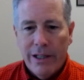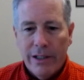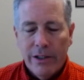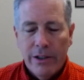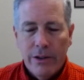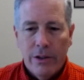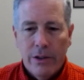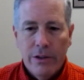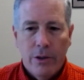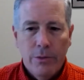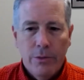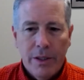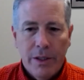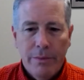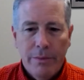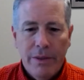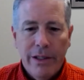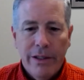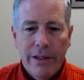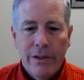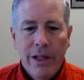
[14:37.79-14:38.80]
how to open a
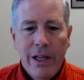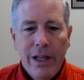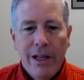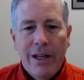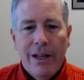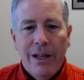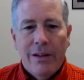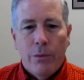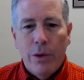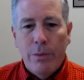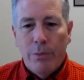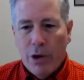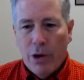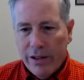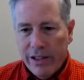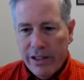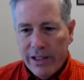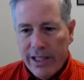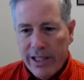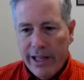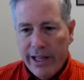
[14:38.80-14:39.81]
PO, we
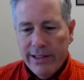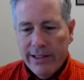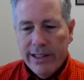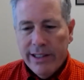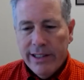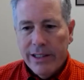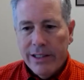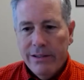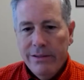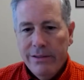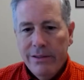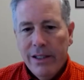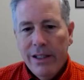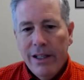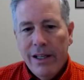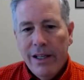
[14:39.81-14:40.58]
brought the techs in,